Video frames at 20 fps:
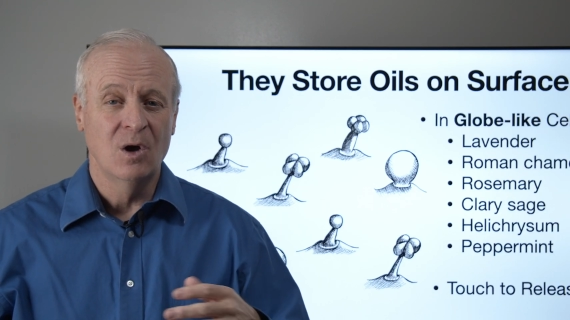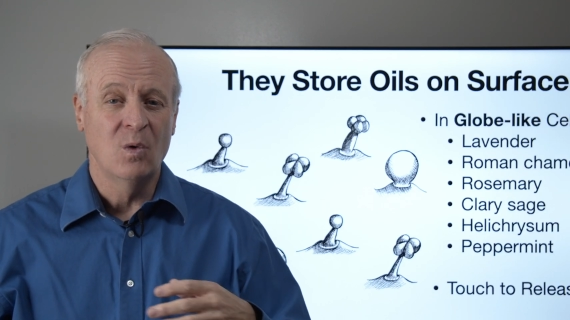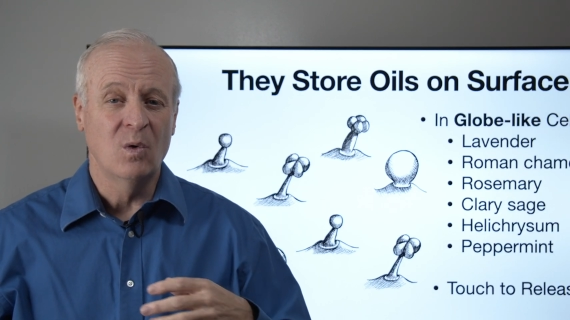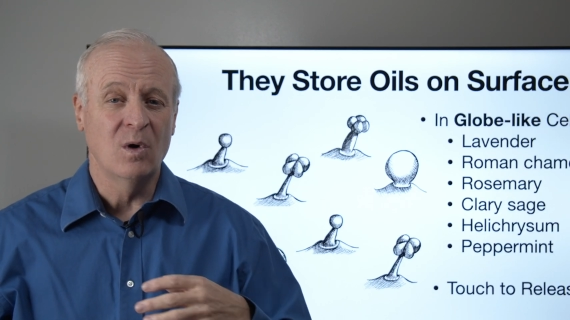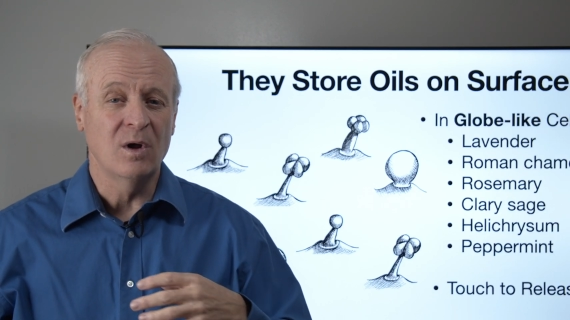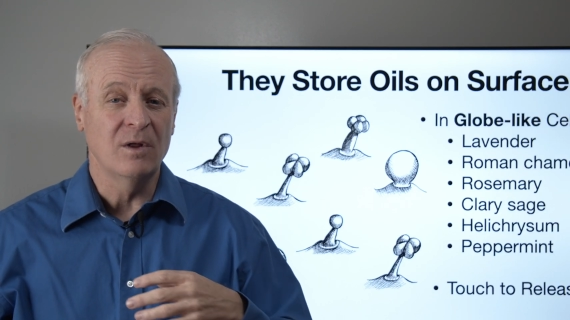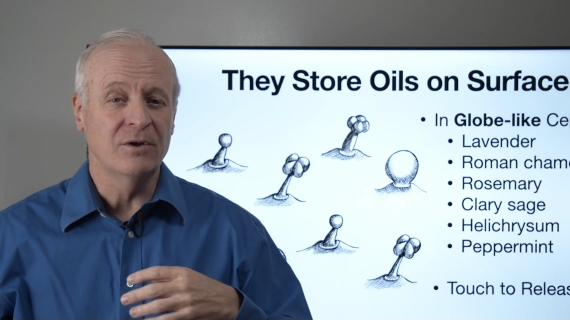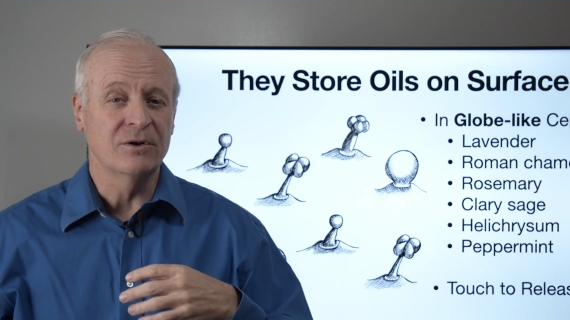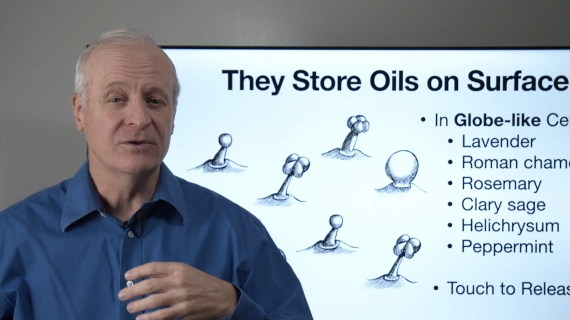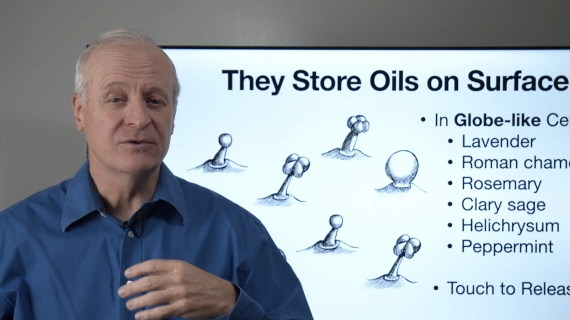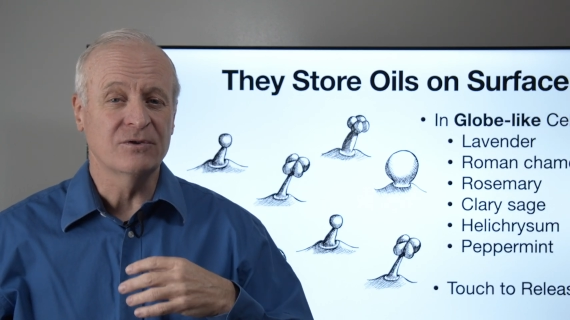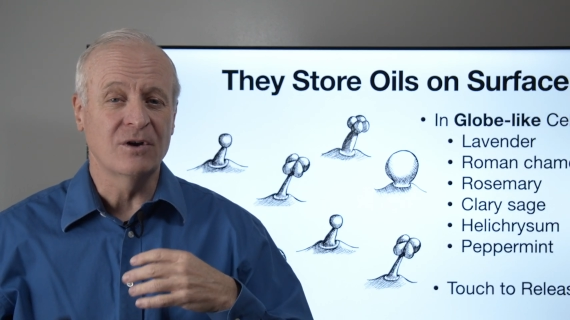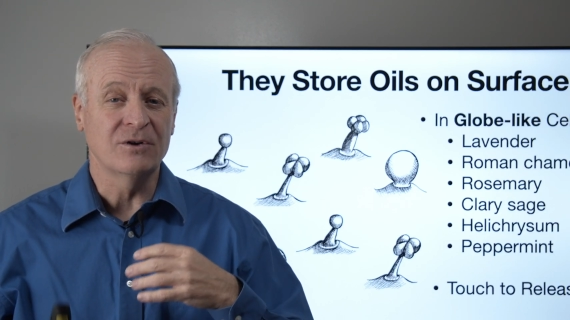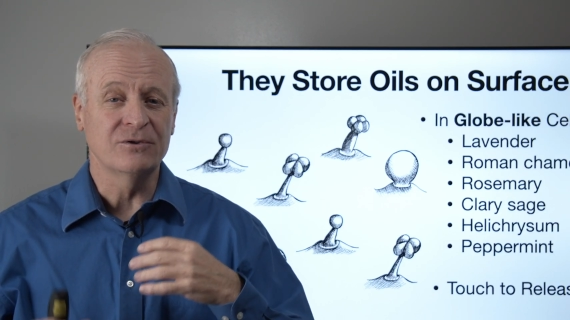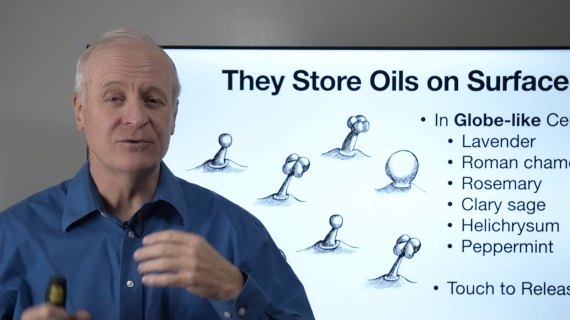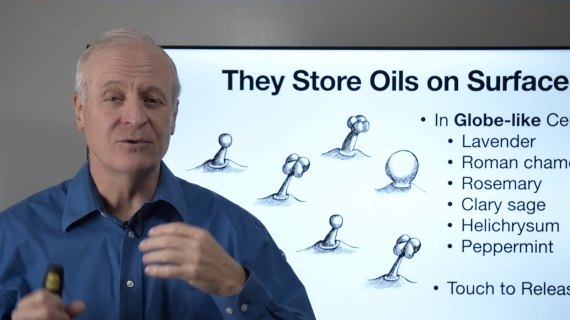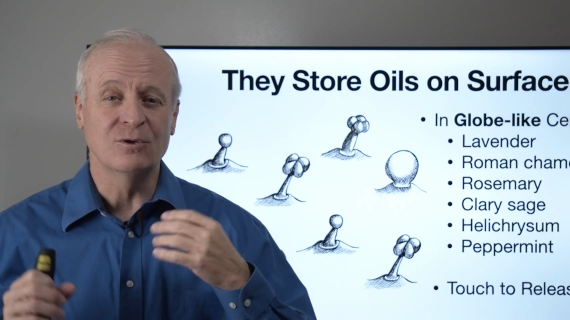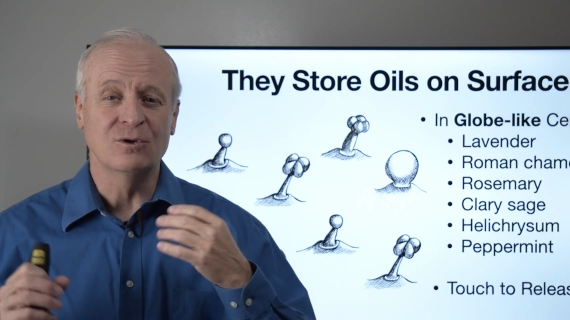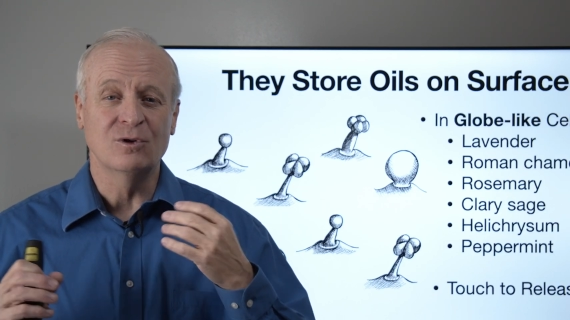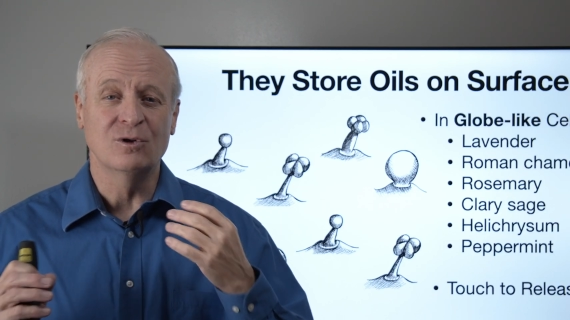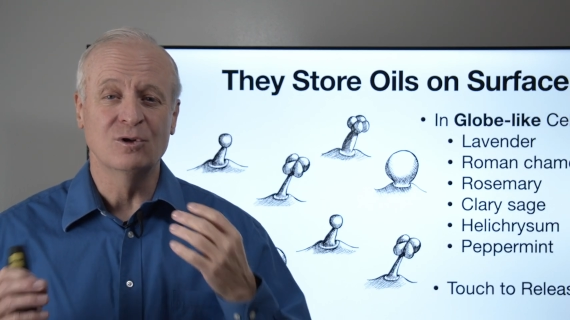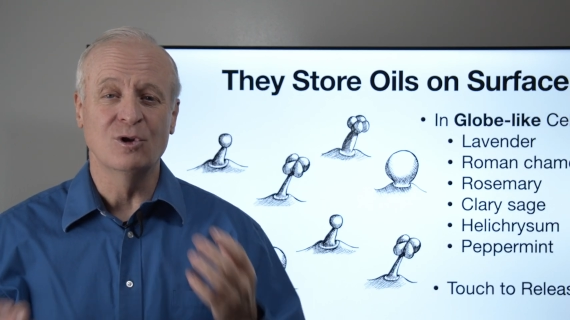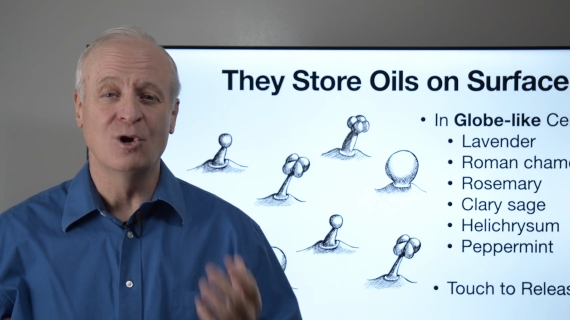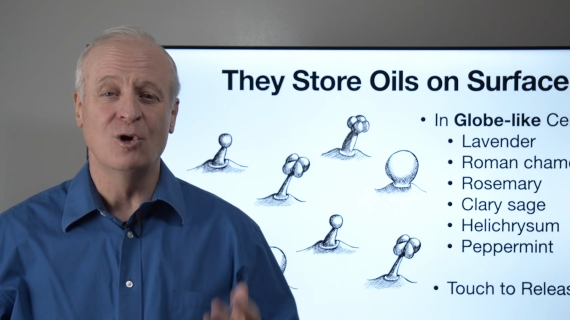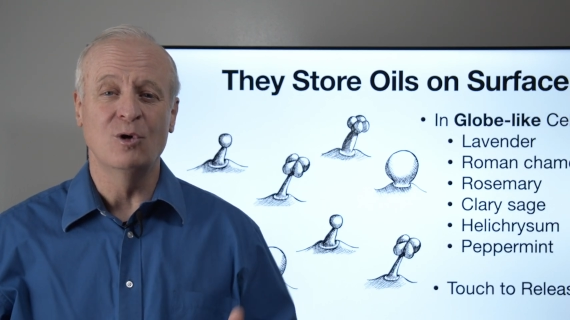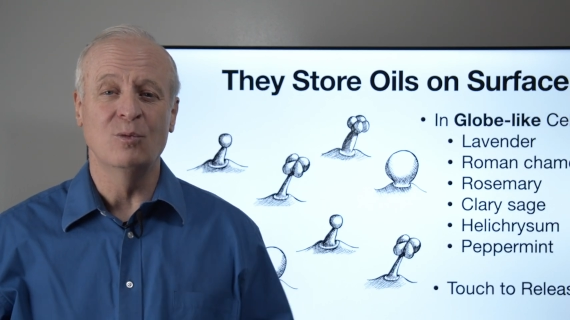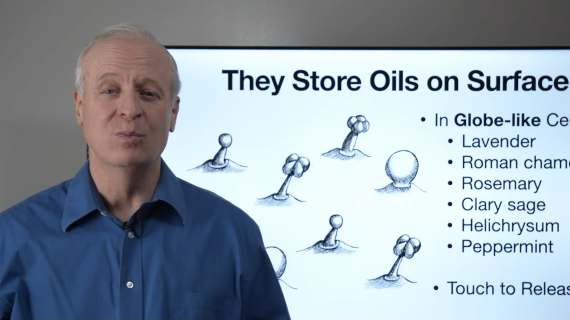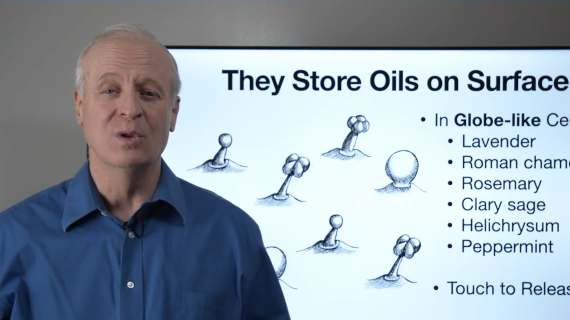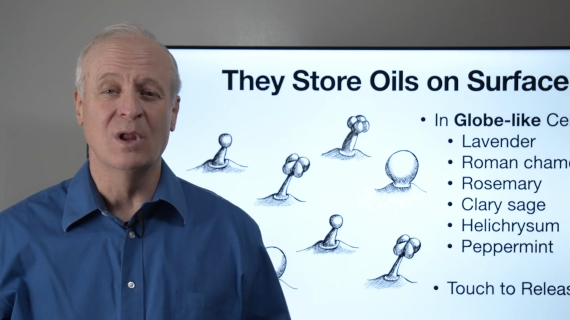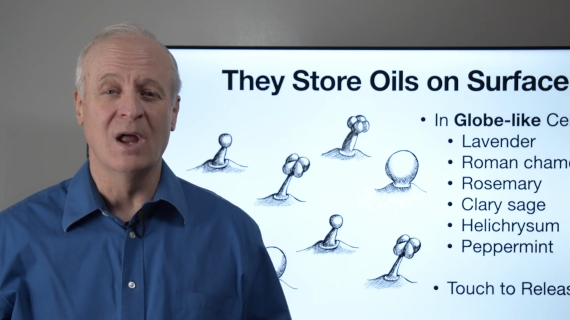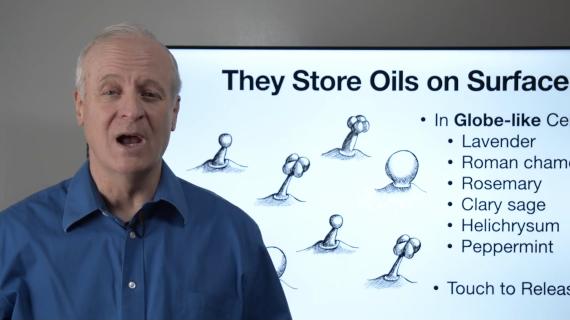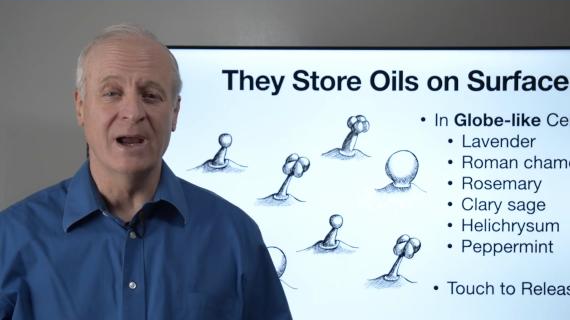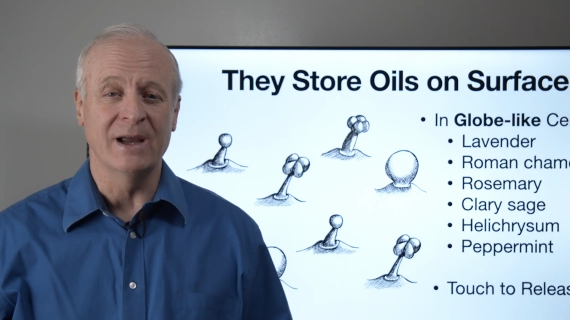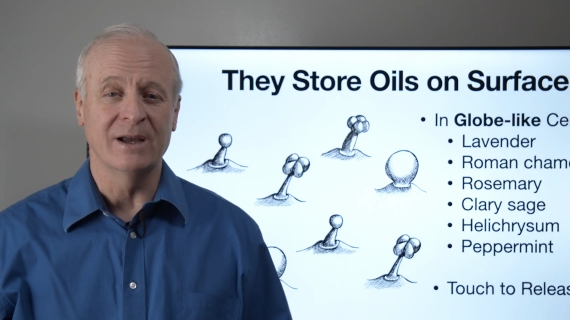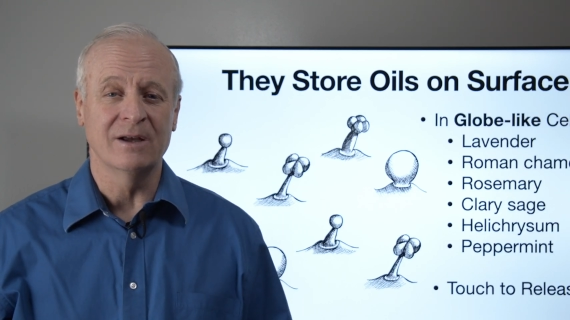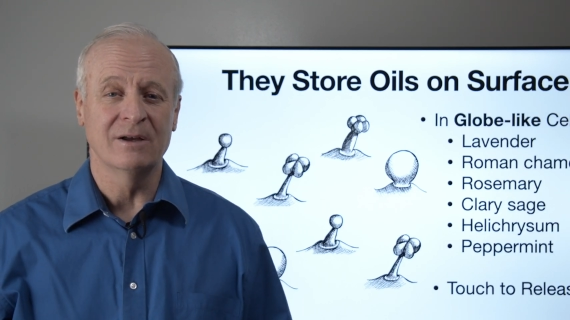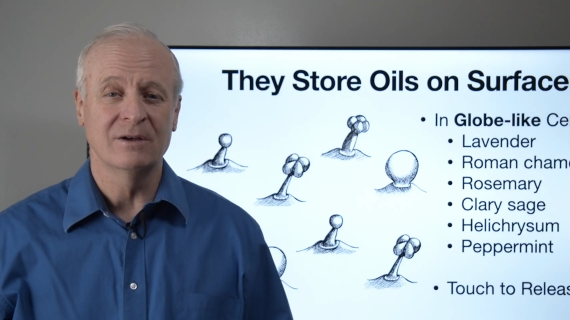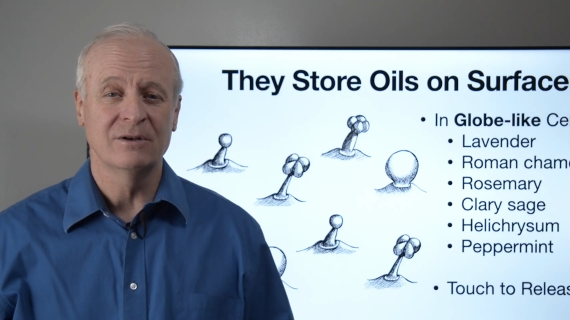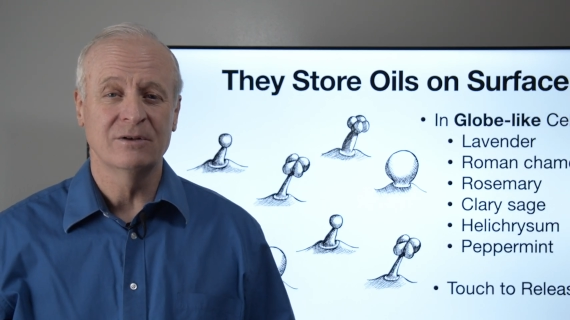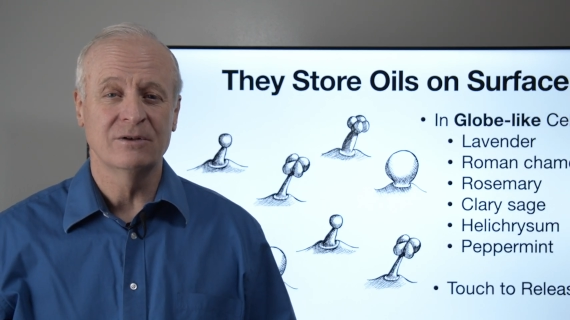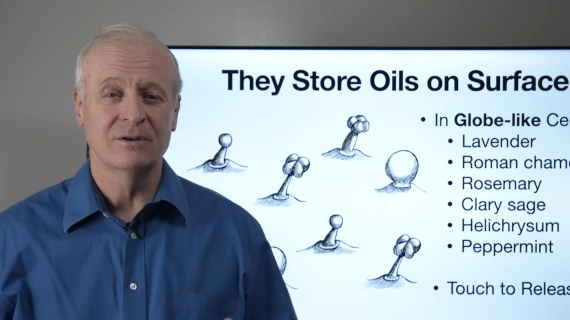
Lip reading: Well, there's also globe-like